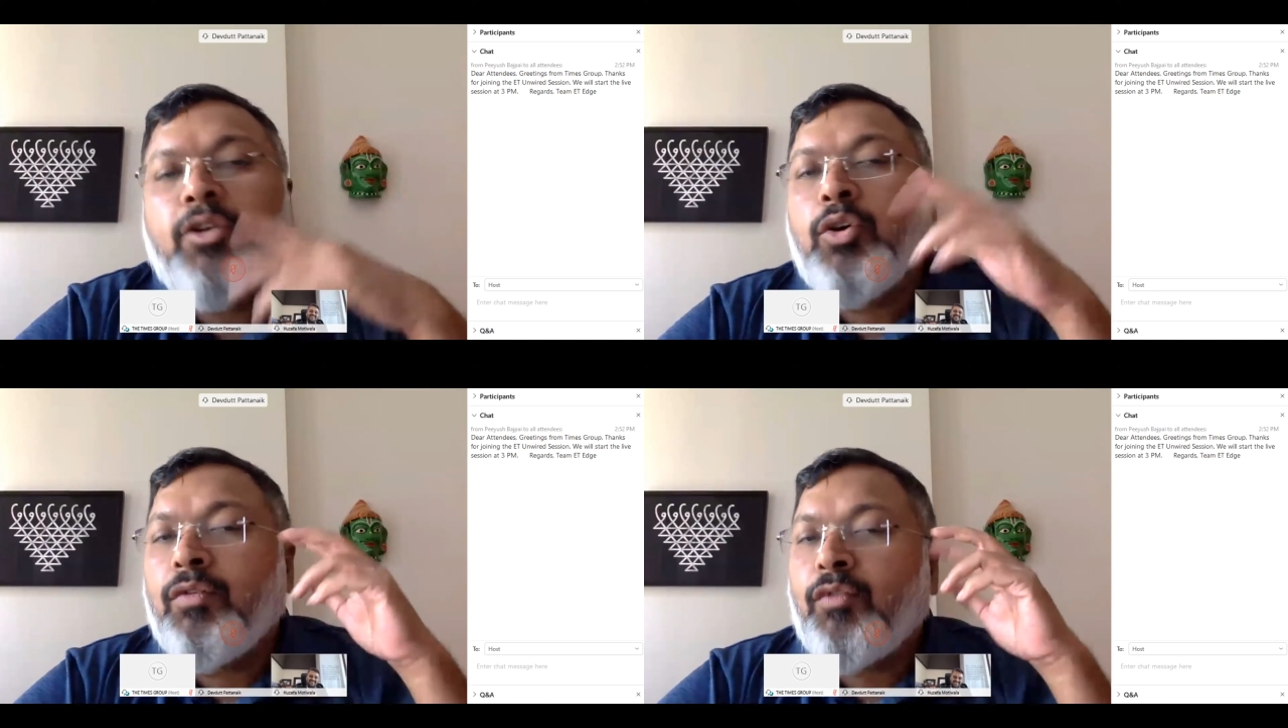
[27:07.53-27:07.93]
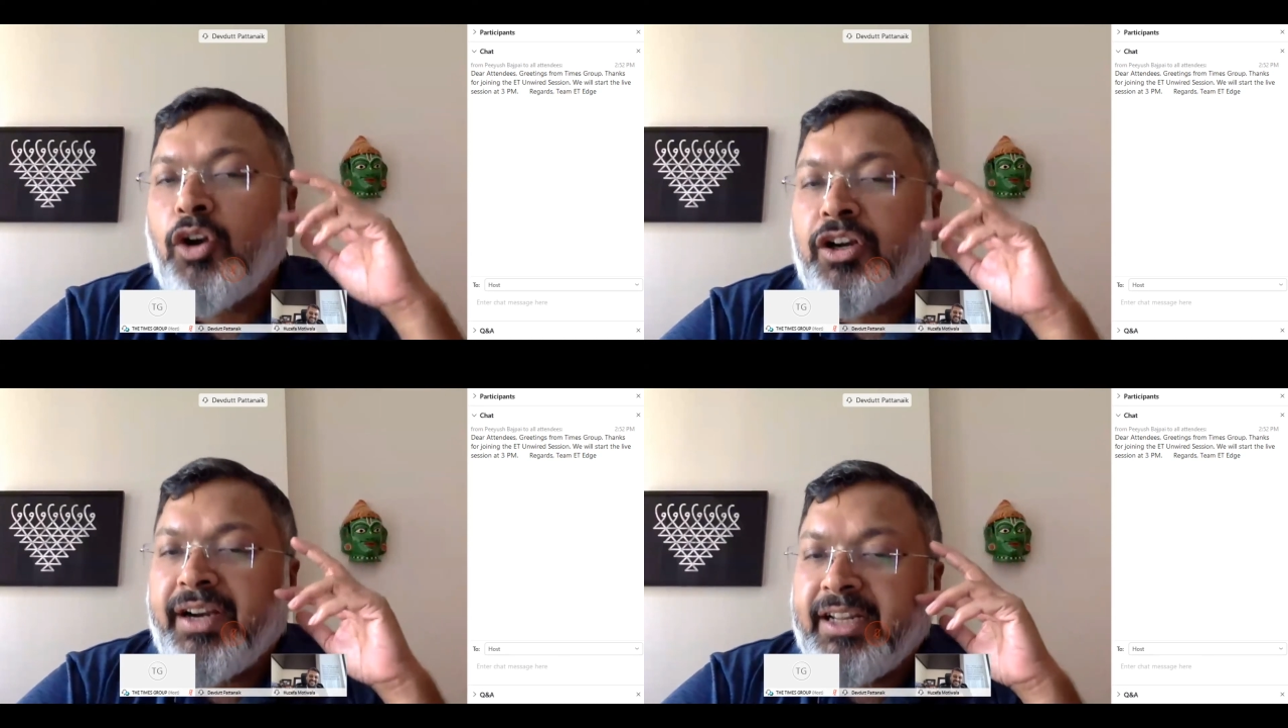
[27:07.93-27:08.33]
You have
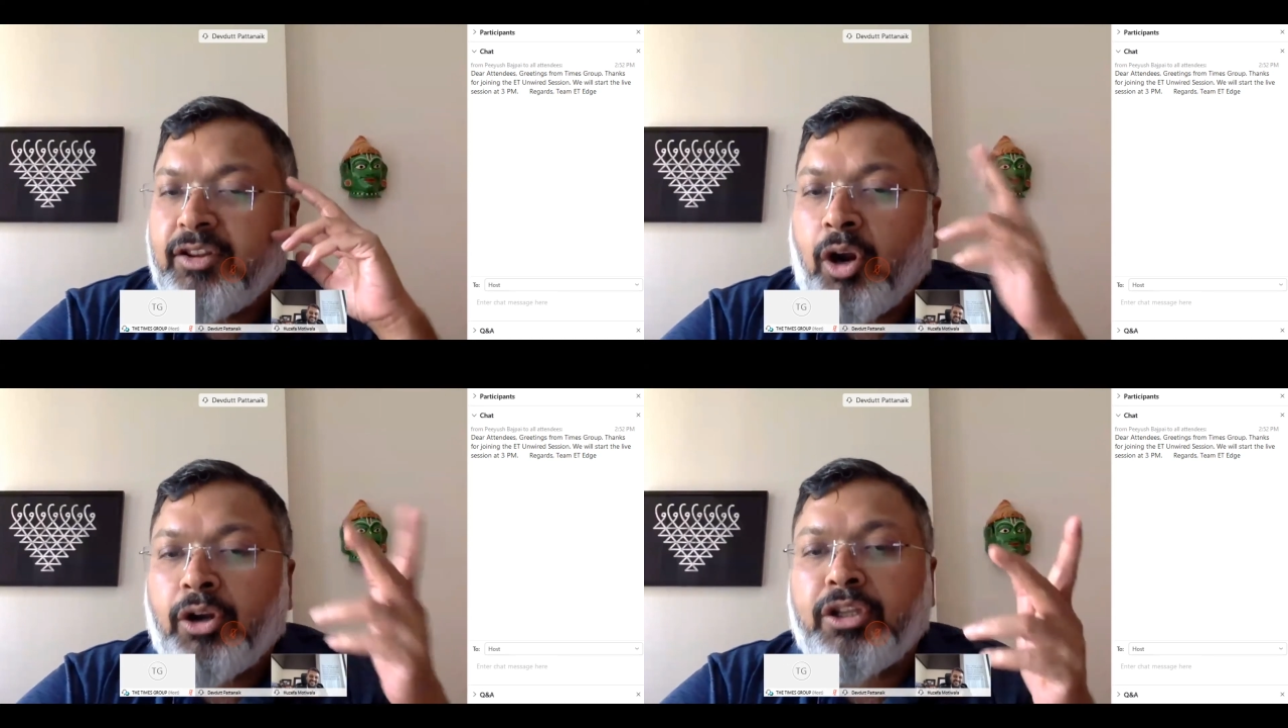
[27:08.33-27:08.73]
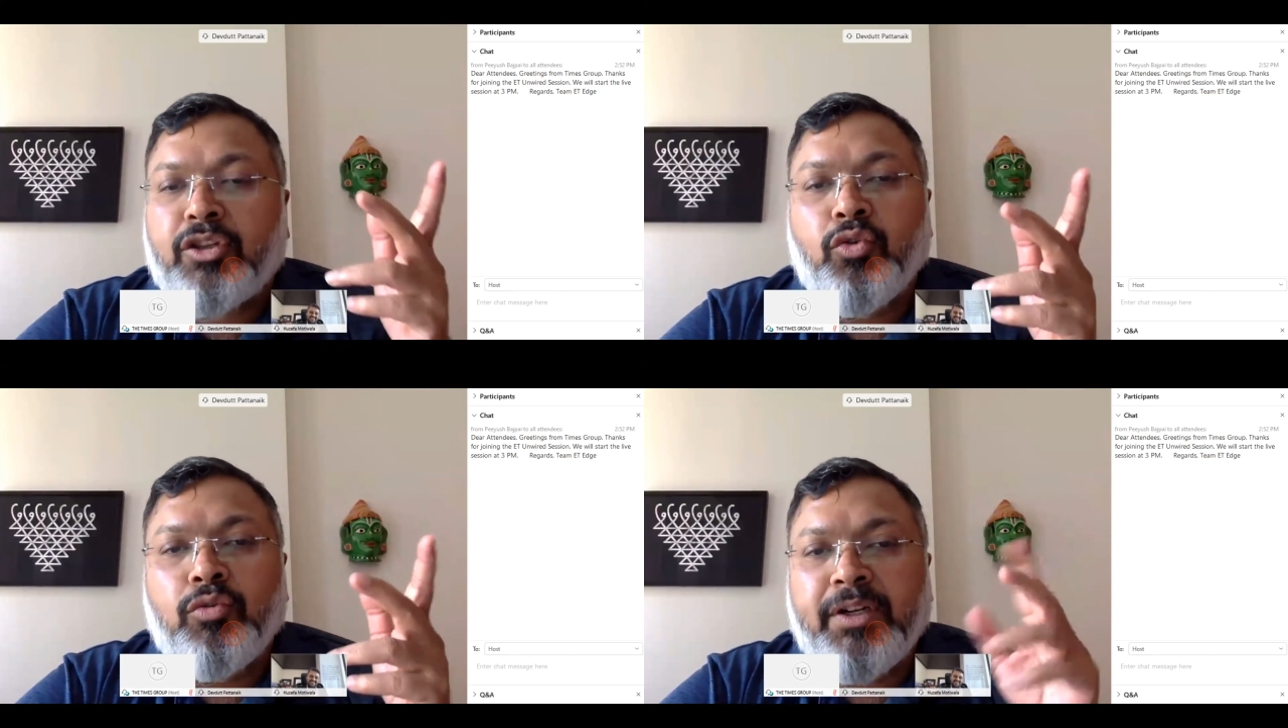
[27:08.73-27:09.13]
already thought
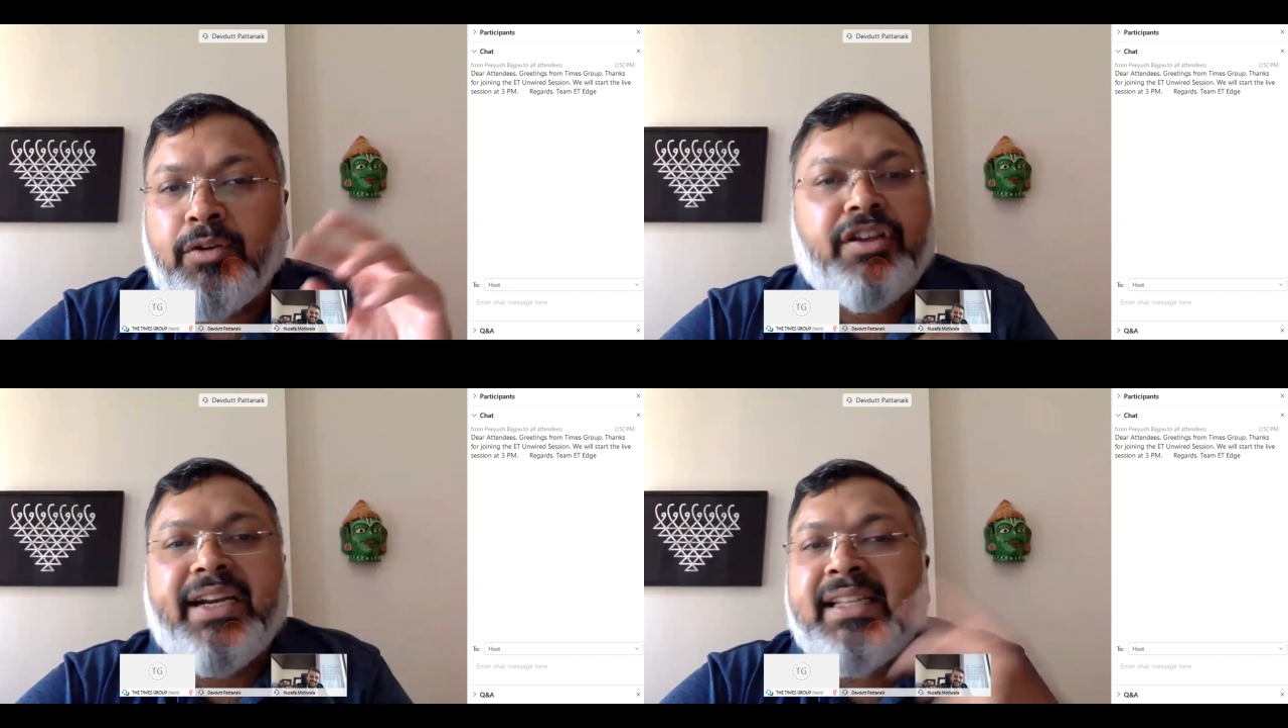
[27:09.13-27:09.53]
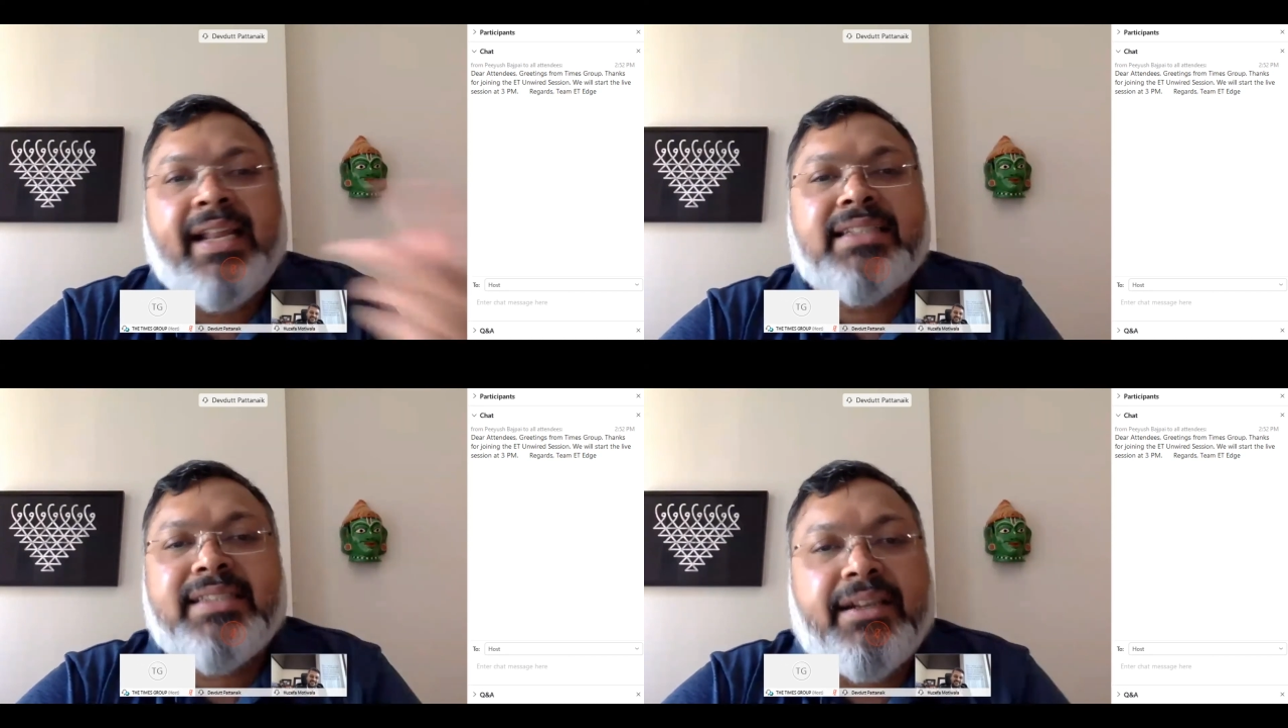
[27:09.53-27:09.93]
through, but you have to create the
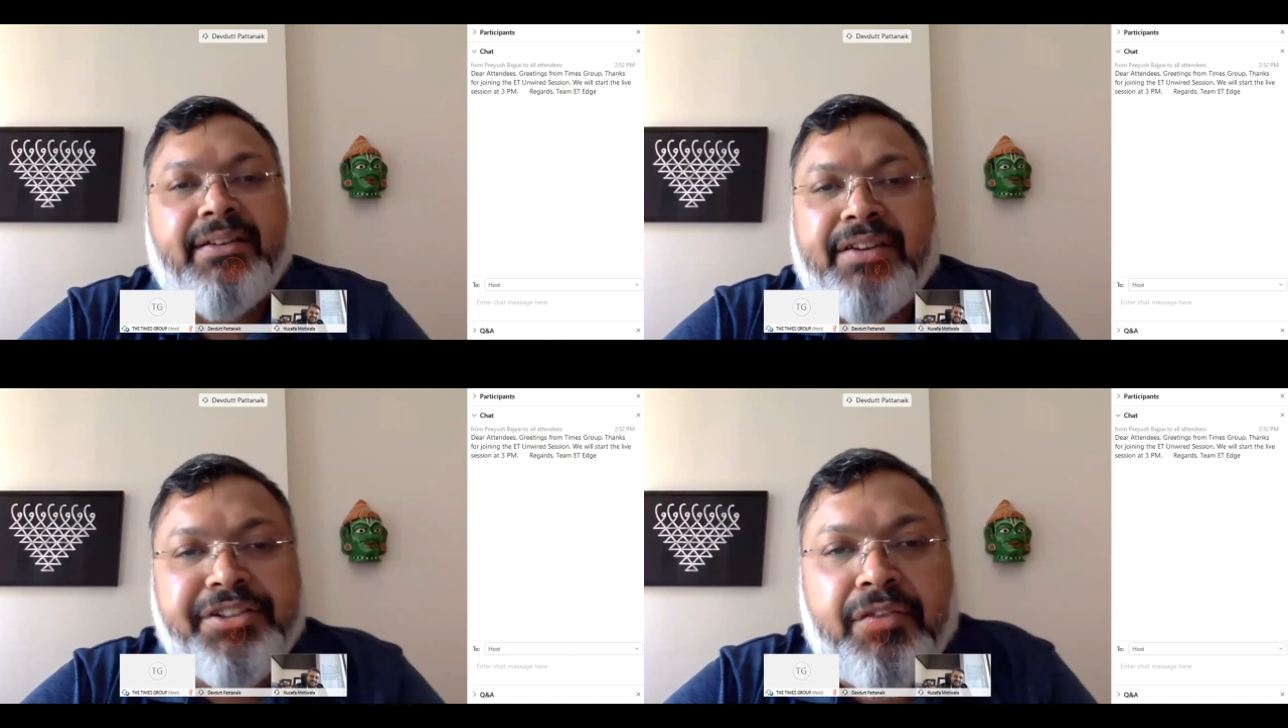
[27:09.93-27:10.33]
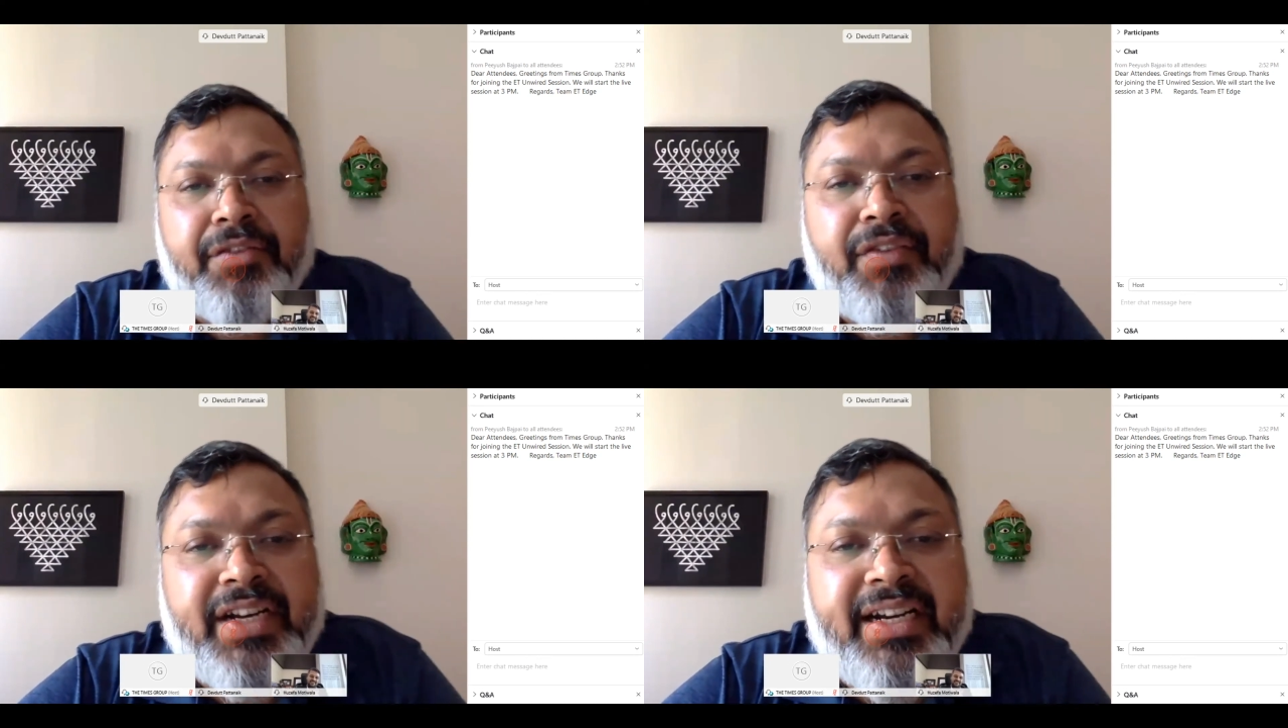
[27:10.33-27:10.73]
next generation of
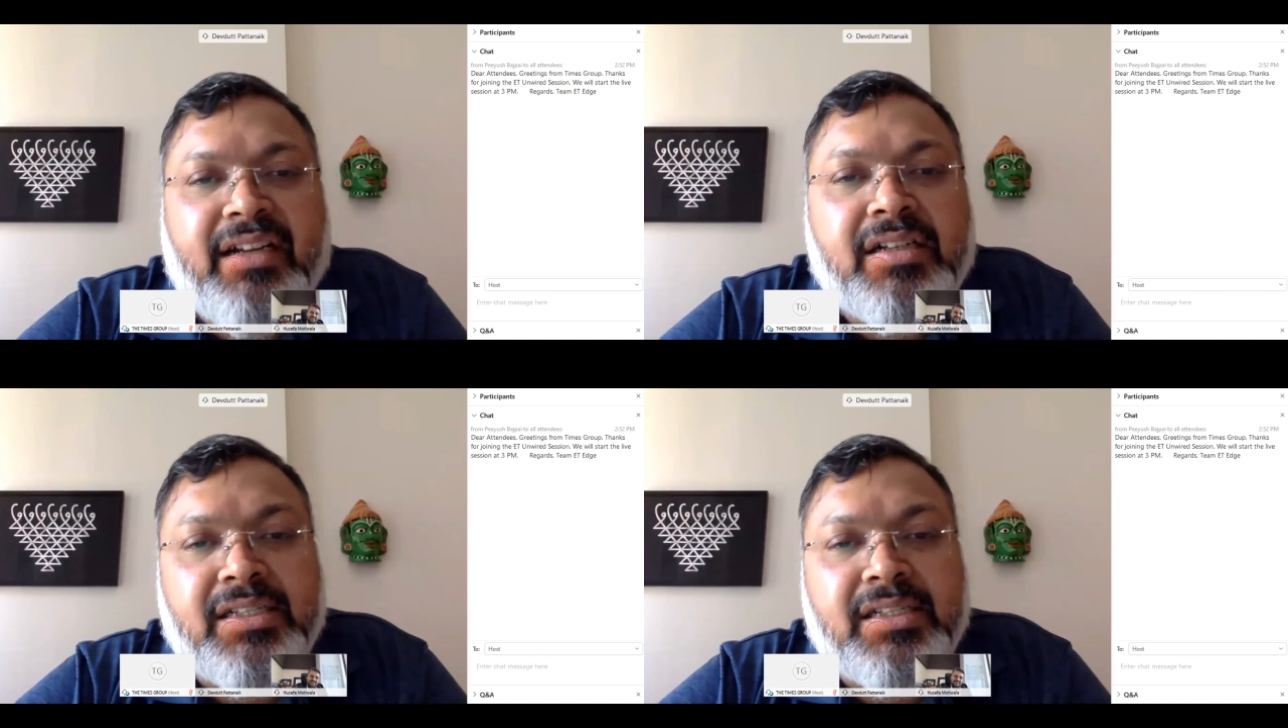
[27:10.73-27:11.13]
leaders.